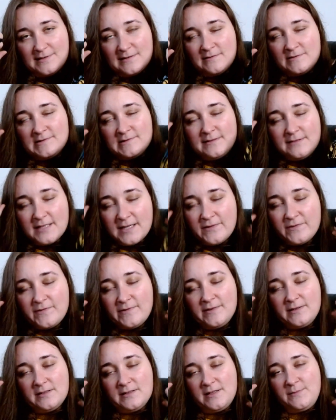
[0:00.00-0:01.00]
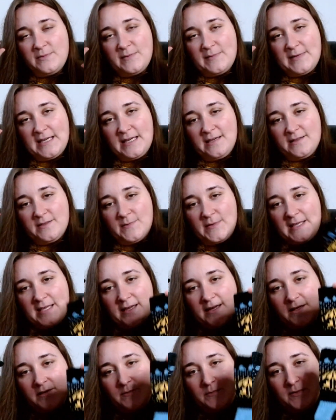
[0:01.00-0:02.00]
I'll definitely be making them
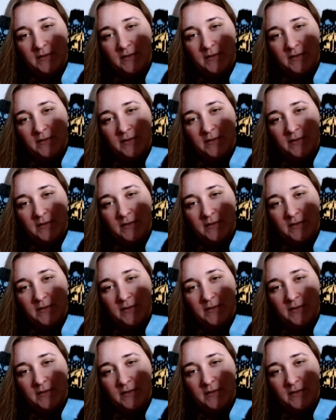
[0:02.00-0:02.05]
again,